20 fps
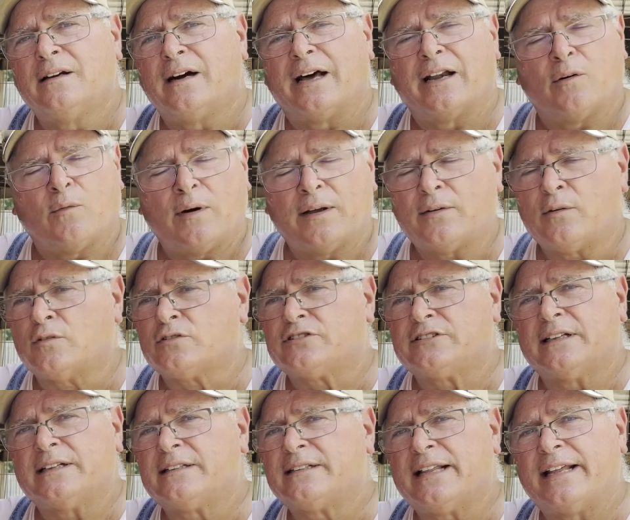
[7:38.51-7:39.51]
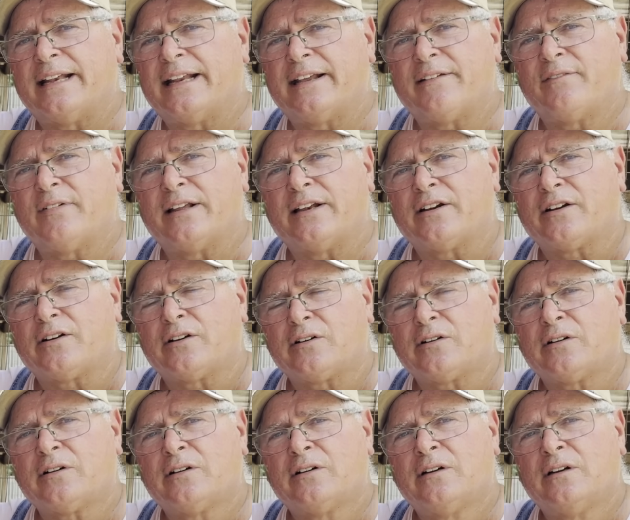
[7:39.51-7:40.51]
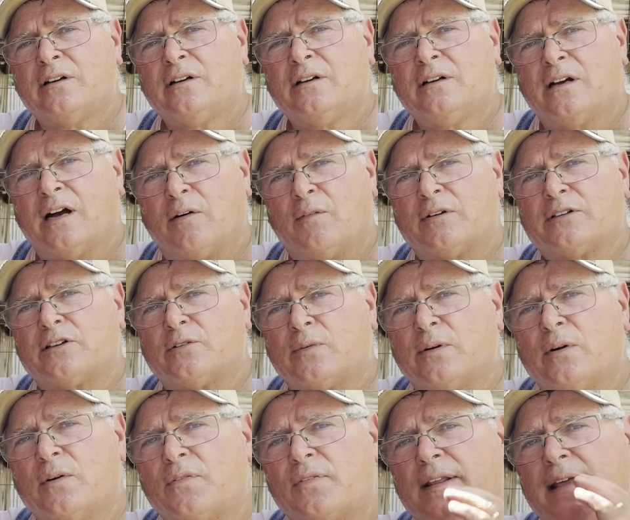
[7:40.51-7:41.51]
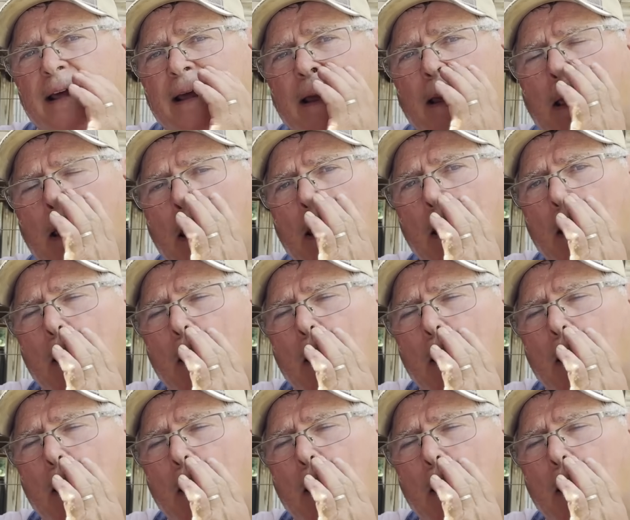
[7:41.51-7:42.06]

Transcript: I don't want no synthetic vinegar. I want the real thing.